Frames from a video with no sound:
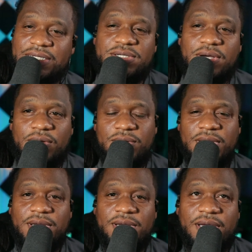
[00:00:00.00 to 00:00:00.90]
So
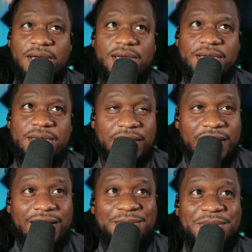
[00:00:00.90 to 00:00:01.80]

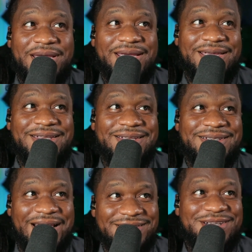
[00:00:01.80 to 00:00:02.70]
yeah, I mean,
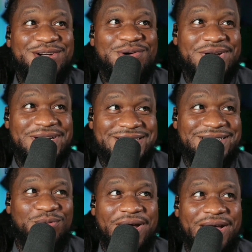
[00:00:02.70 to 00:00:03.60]
to answer your
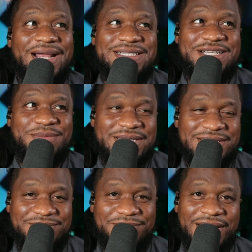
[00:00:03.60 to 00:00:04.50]
question, why did I change
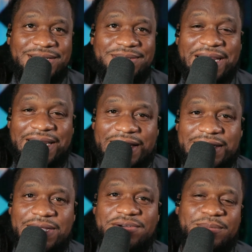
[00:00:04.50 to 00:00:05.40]
my
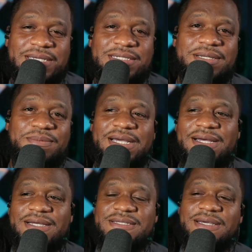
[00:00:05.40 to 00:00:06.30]
niche? It was basically
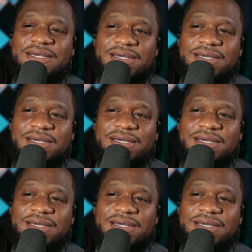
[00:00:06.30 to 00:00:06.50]
because